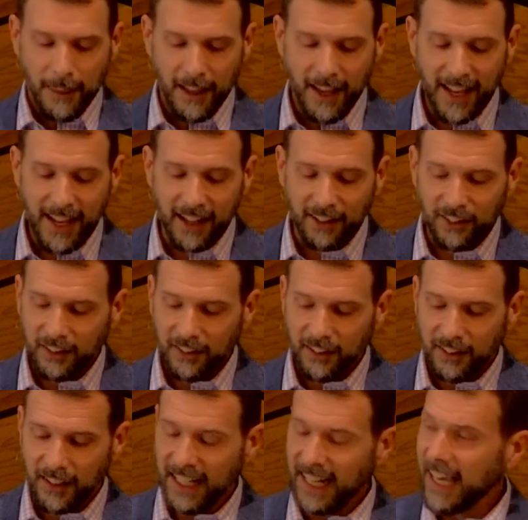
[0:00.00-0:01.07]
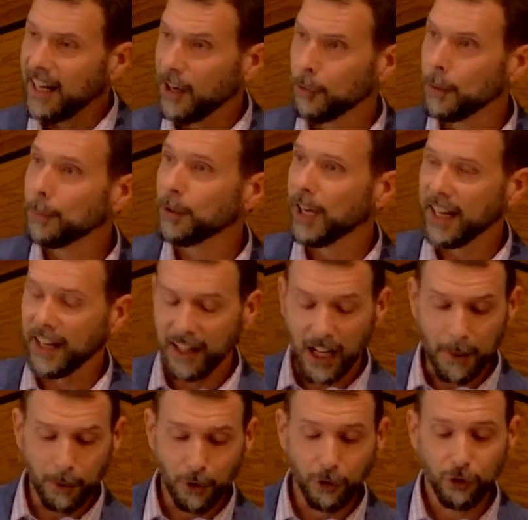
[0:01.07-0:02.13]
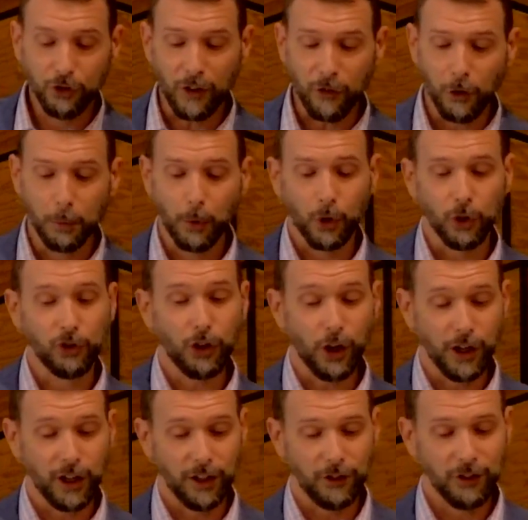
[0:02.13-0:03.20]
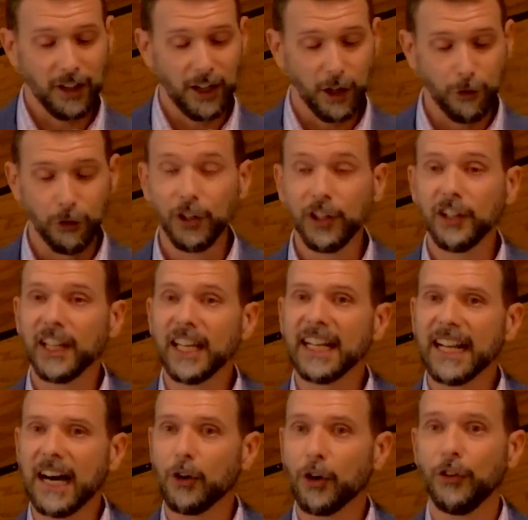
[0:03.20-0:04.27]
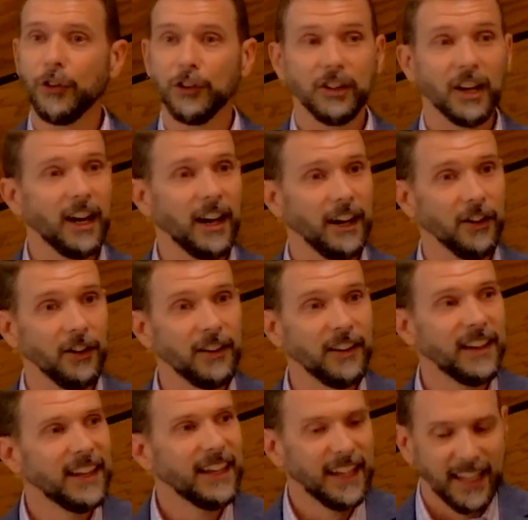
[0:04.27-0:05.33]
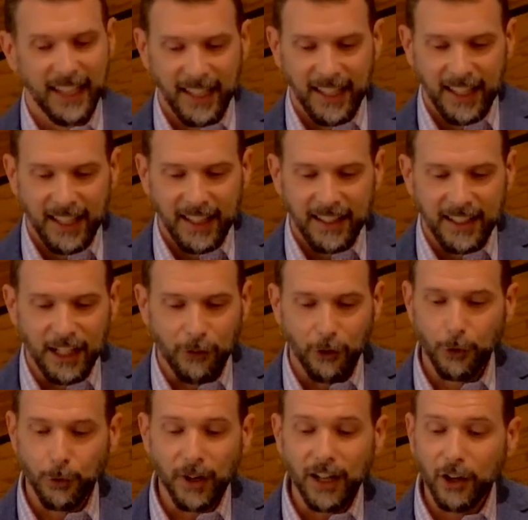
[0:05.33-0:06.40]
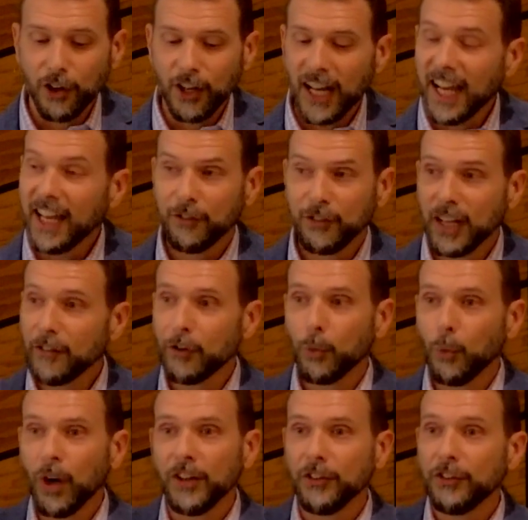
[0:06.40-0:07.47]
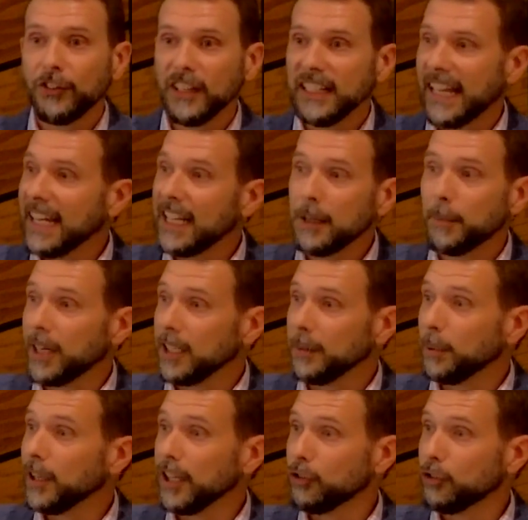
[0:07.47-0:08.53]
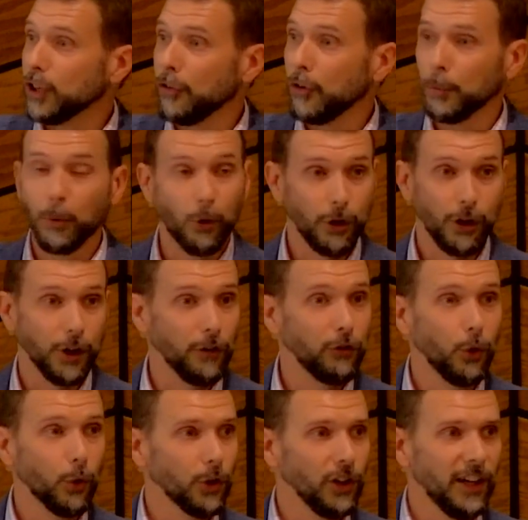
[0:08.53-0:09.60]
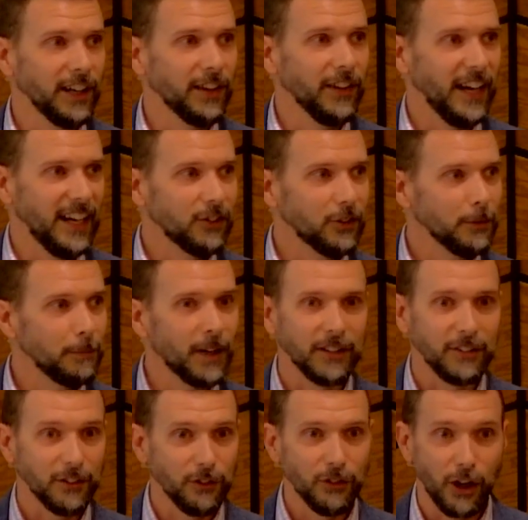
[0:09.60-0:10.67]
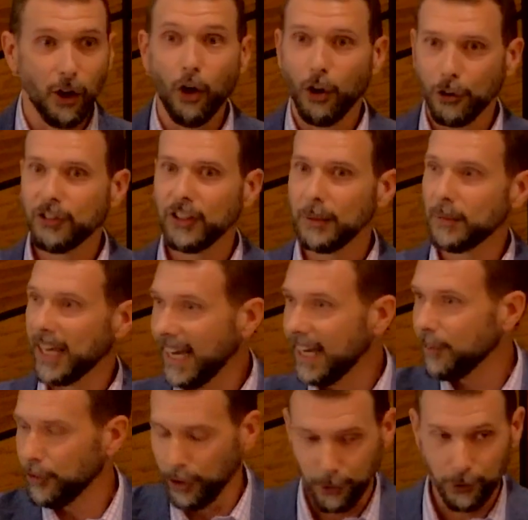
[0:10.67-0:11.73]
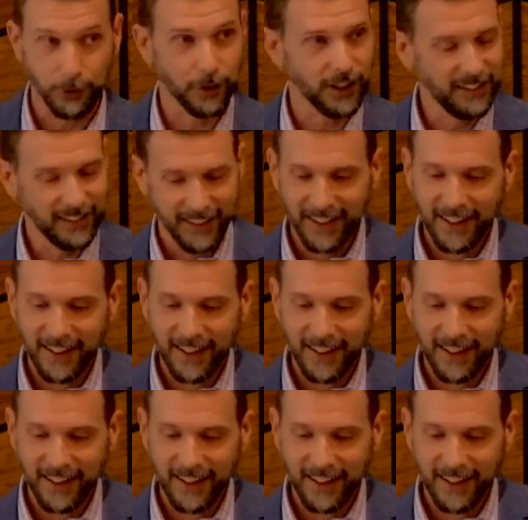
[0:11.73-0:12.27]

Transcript: And it had, I remember, it had a couple of shuffleboard targets carefully laid out on the tile. Now, for the record, I have never once seen anybody play shuffleboard on a floor like that, but they all seem to have those, right?